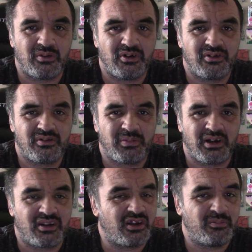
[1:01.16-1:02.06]
was
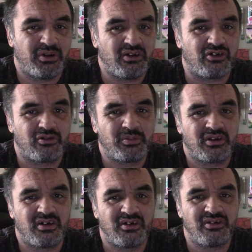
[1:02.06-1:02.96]
by Ken Penders
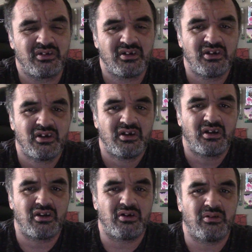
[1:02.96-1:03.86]
because
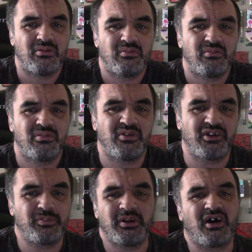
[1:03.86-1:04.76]
you know
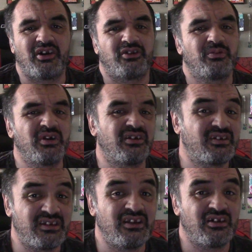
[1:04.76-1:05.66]
let's be honest, we had
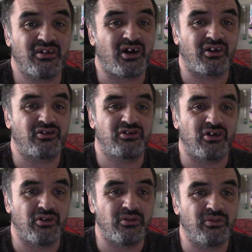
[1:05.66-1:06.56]
seen a lot of
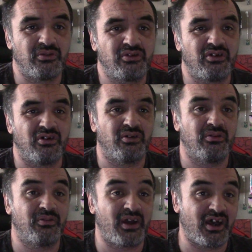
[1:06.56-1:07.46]
shows, you
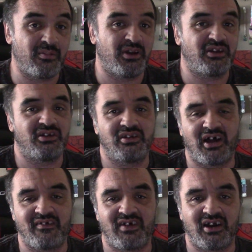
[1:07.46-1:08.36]
know, animated,
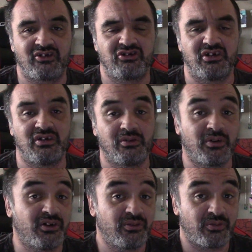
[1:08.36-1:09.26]
live action, as
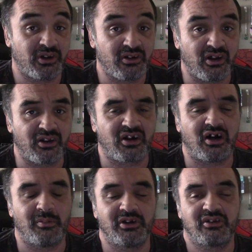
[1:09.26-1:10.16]
well as read a lot of
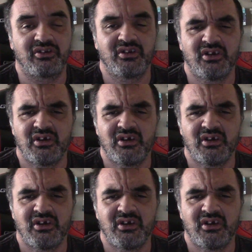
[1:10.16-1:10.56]
comics